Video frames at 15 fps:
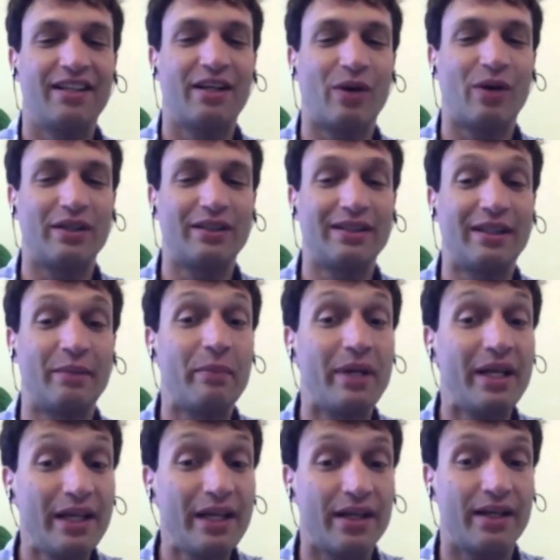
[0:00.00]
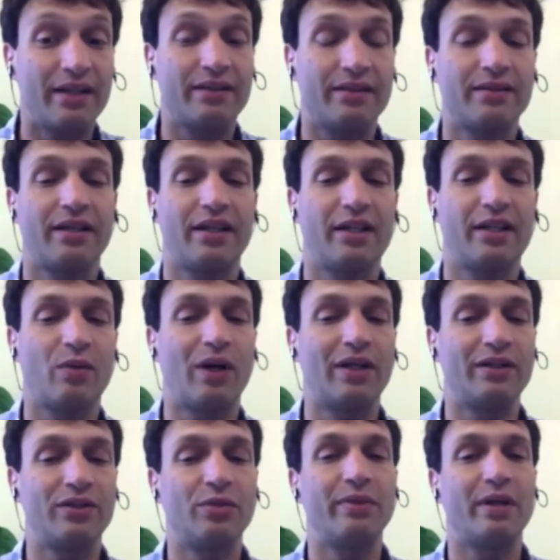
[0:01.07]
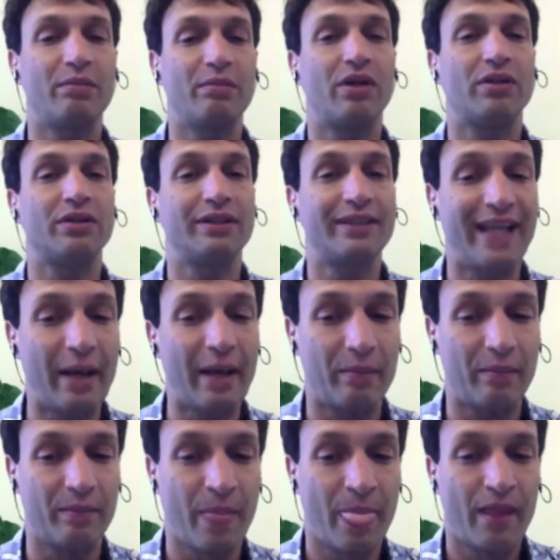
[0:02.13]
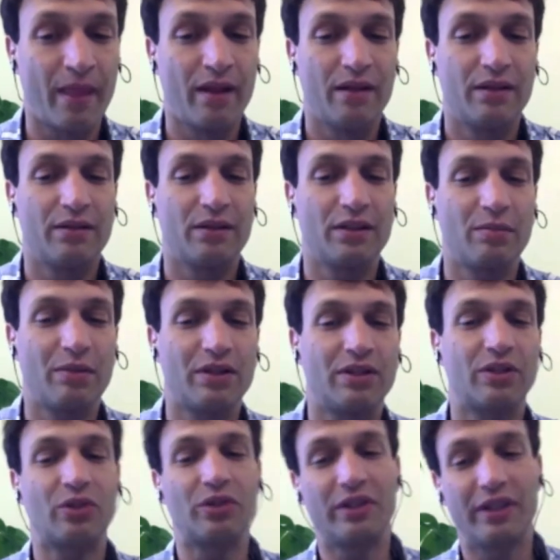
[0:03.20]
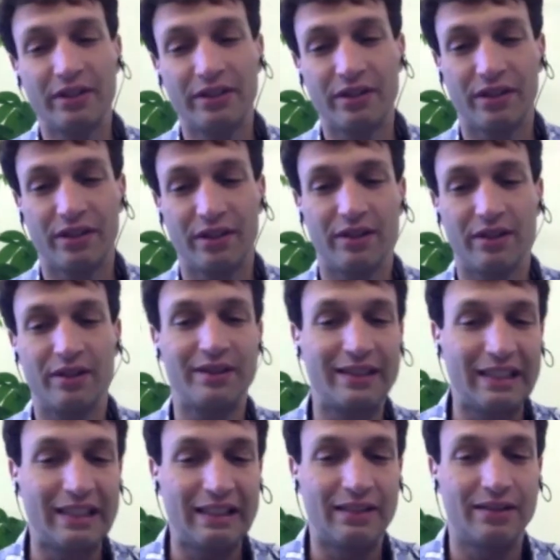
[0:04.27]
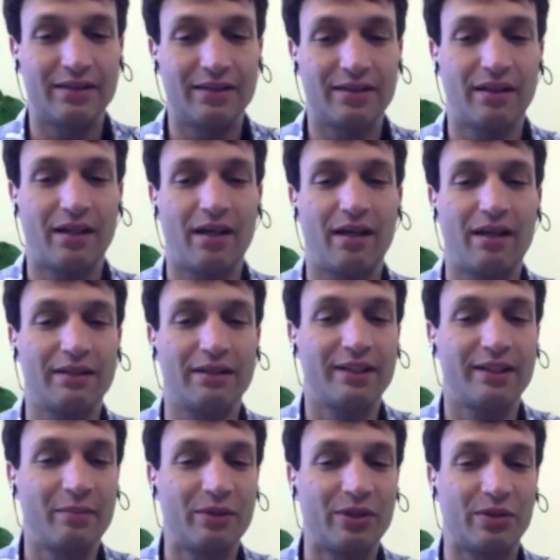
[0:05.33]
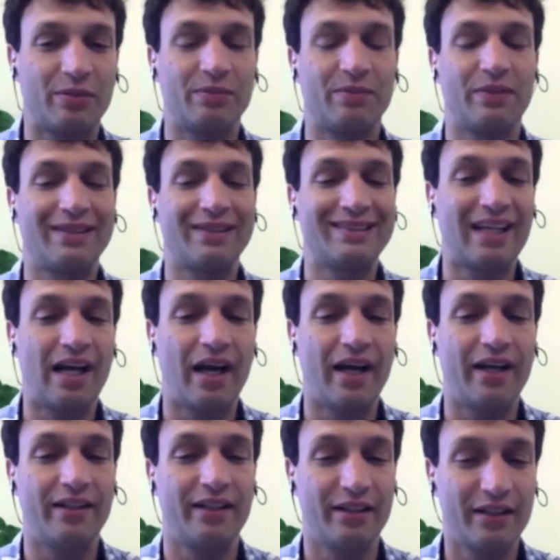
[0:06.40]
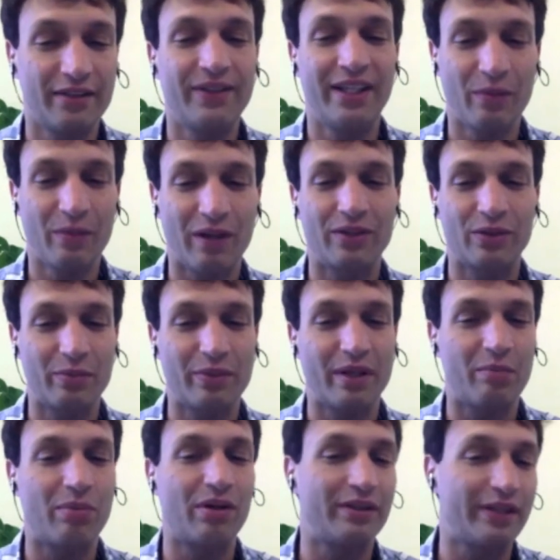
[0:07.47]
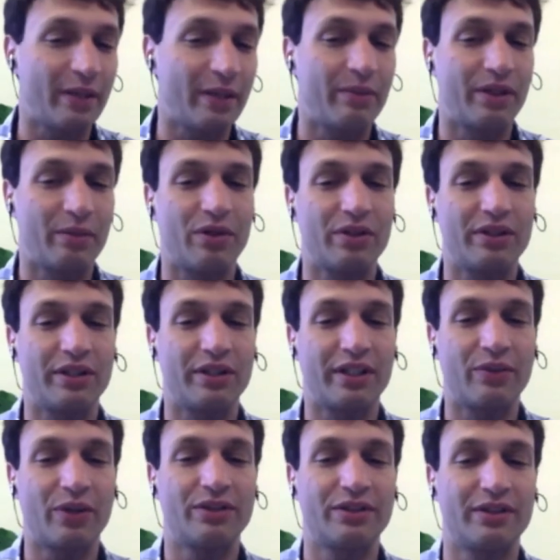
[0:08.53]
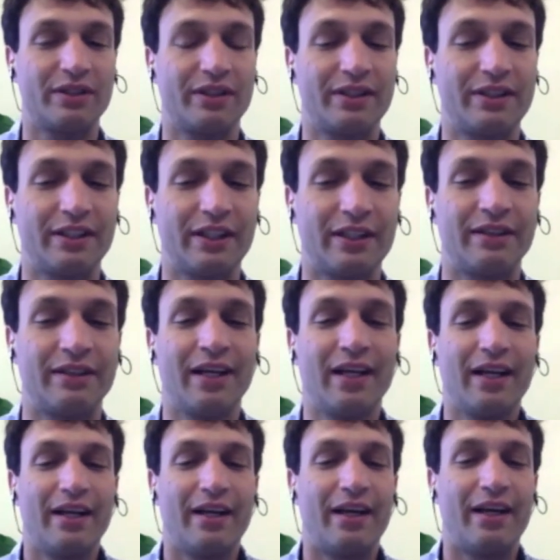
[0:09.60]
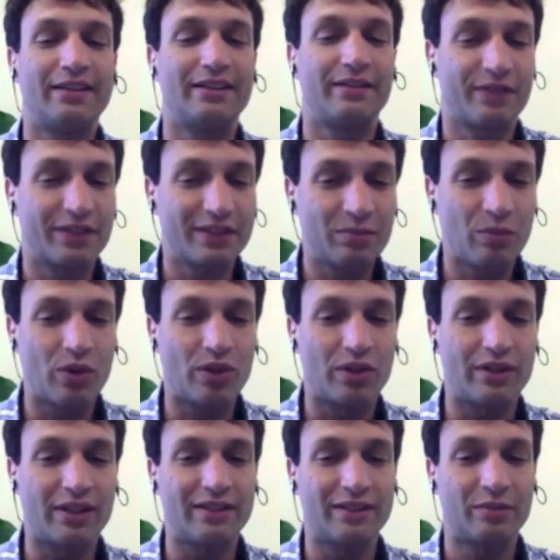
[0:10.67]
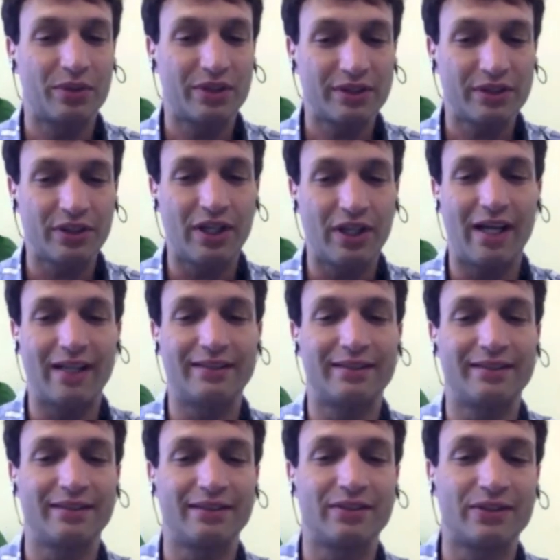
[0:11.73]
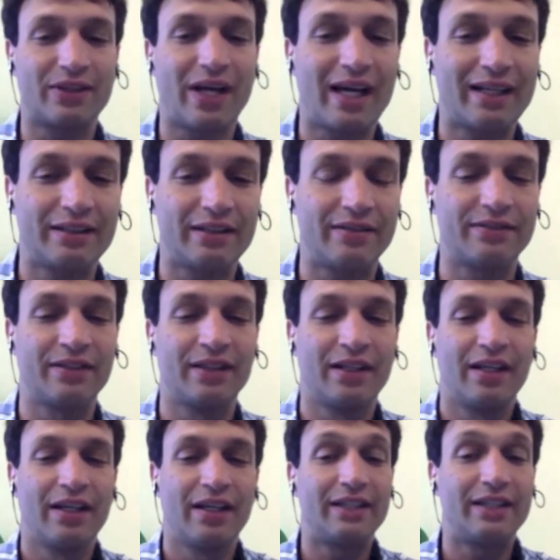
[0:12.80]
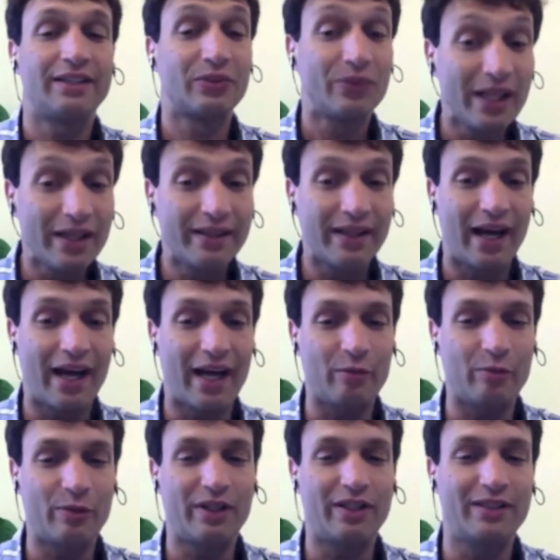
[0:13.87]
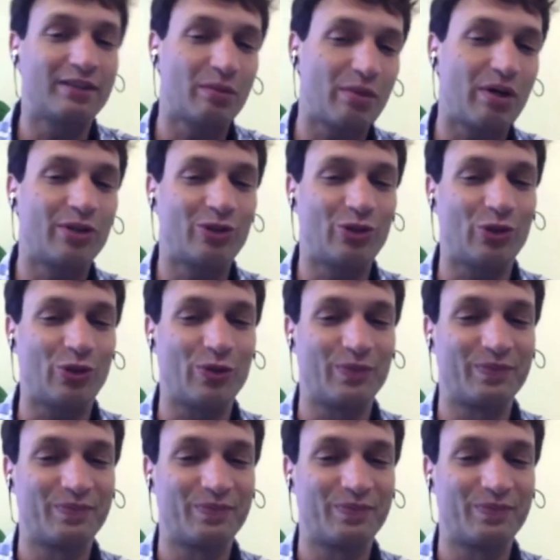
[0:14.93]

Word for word: they want it immediate, and they want it to be about them not about a condition, a disease, uh, a symptom, a sign. It really want to be about them and about their question. And I think that it's the first model that is personalized, it's interactive, it's real time, and it's about you.